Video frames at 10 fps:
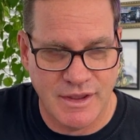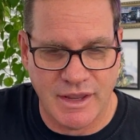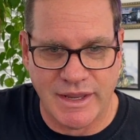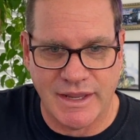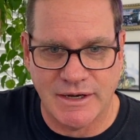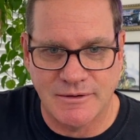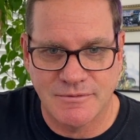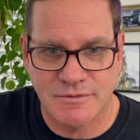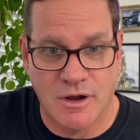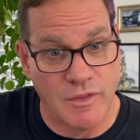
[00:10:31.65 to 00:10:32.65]
and
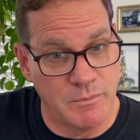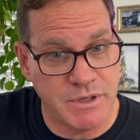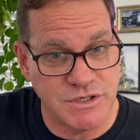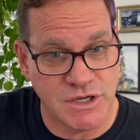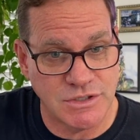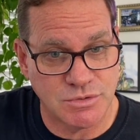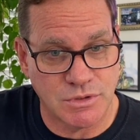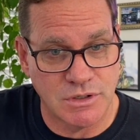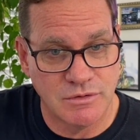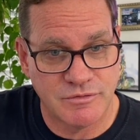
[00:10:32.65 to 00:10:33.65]
on the PGA Tour